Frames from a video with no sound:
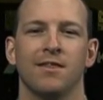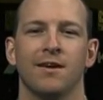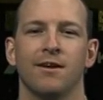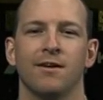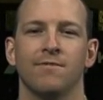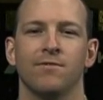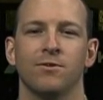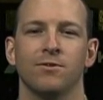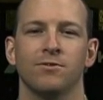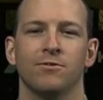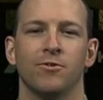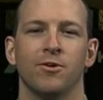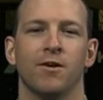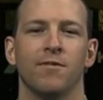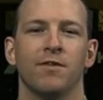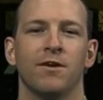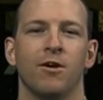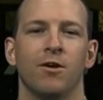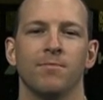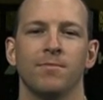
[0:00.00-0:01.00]
anniversary of
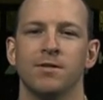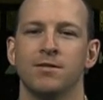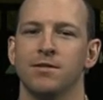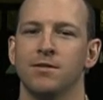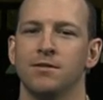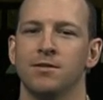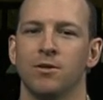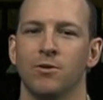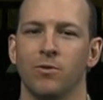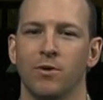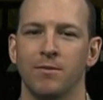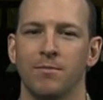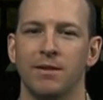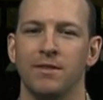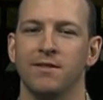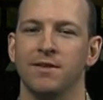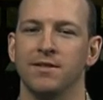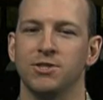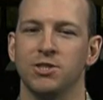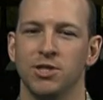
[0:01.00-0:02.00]
the Armistice
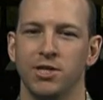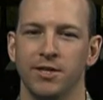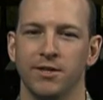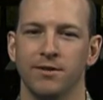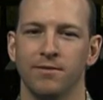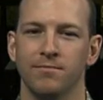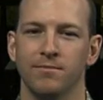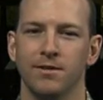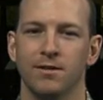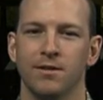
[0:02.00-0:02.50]
Agreement this year.